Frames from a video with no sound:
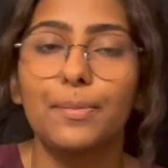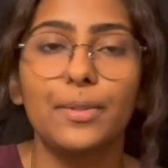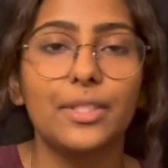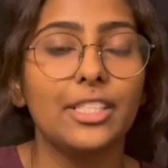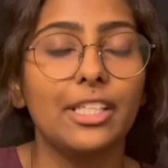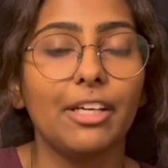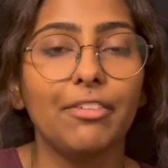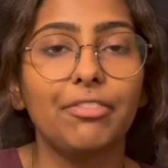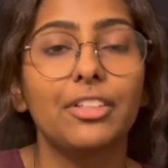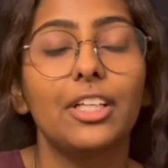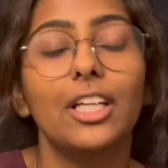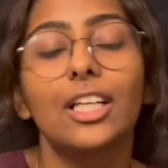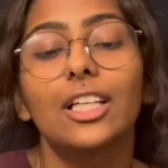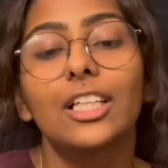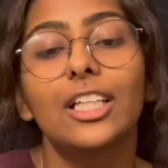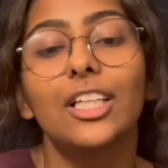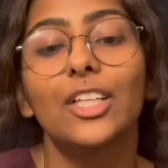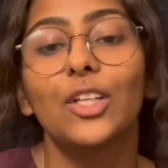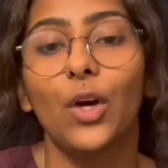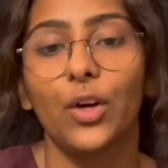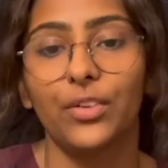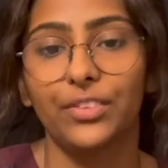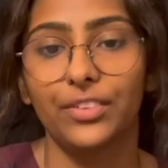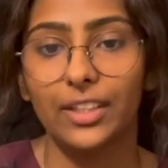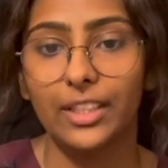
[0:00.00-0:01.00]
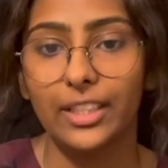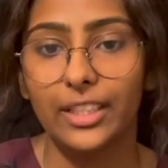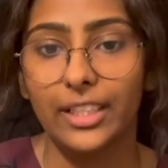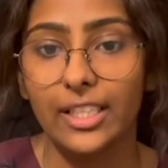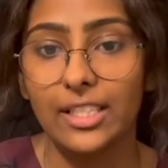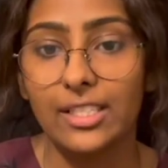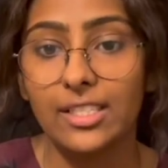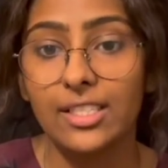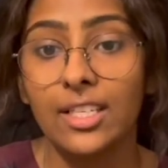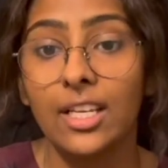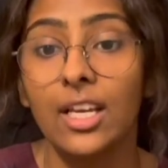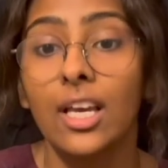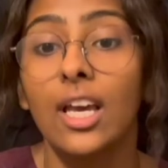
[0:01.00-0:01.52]
definitely not the
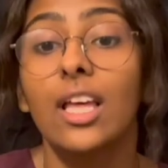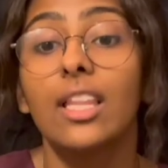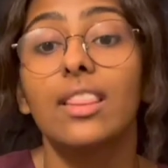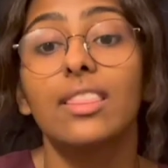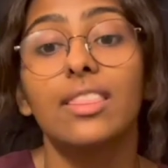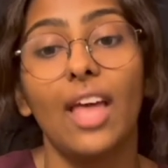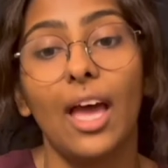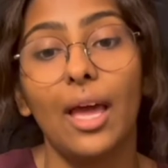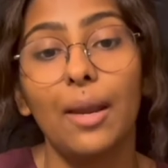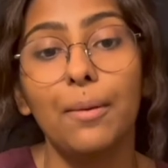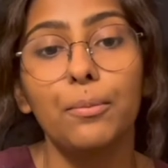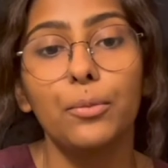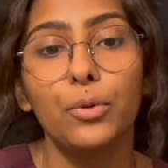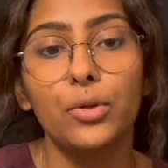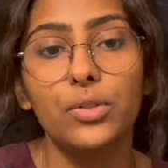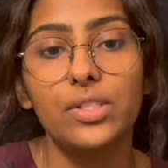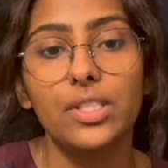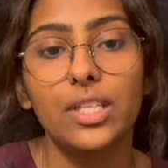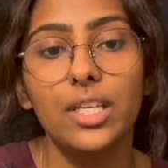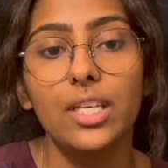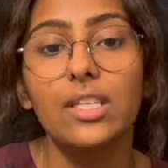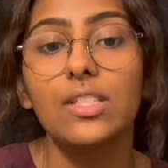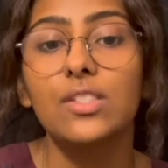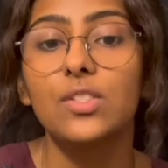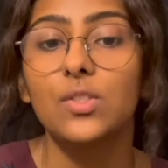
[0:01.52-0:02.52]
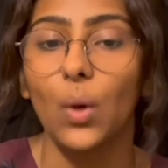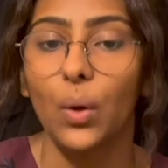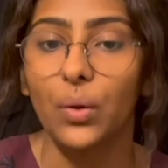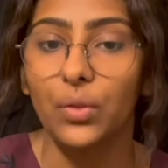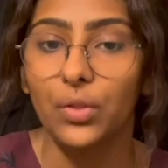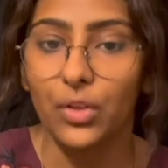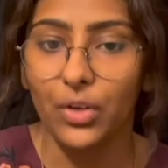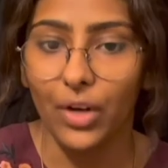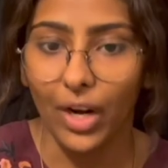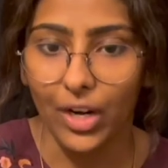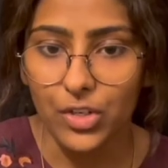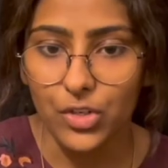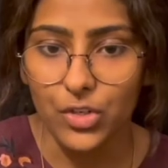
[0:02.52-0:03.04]
least, Thanmuzhi
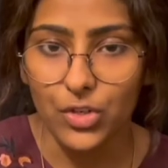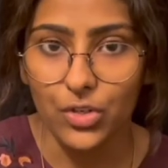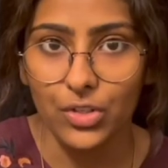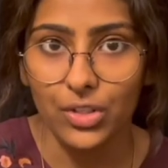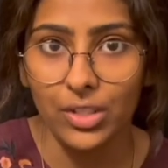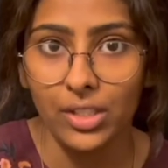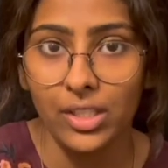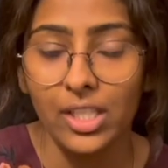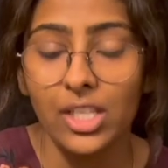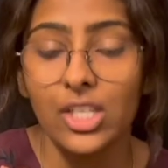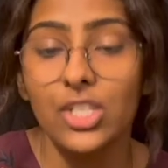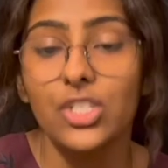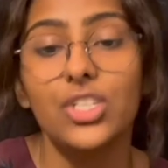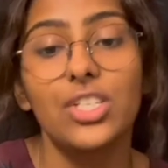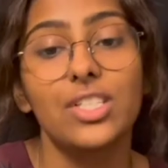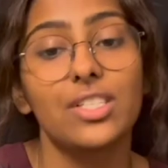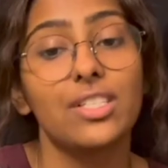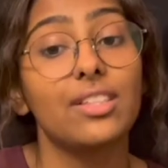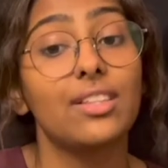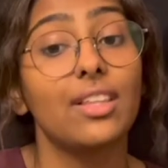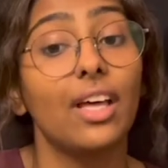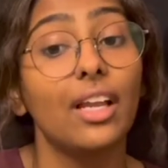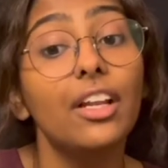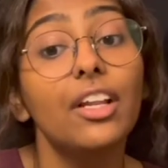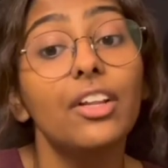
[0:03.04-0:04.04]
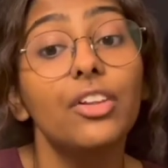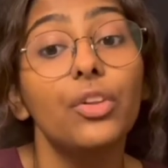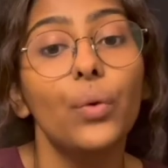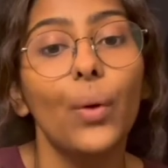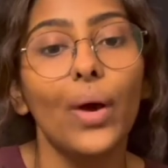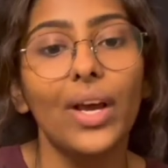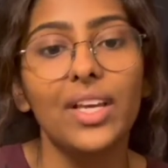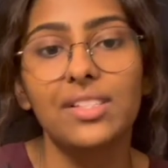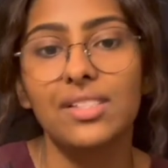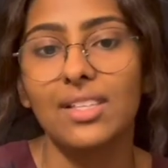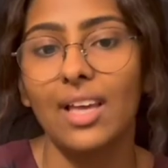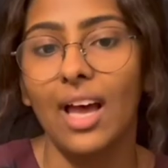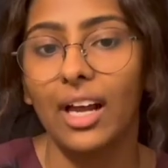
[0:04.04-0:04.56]
Sondaranjan. She's a Dalit
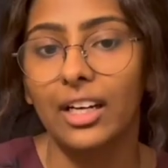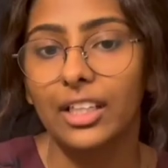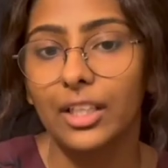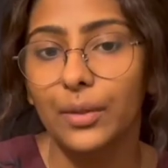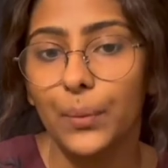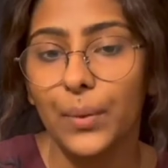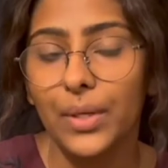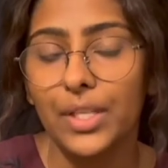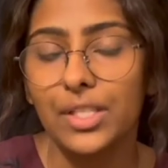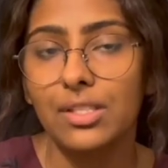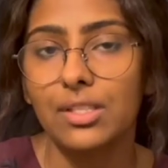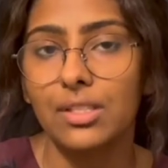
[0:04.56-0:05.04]
rights activist,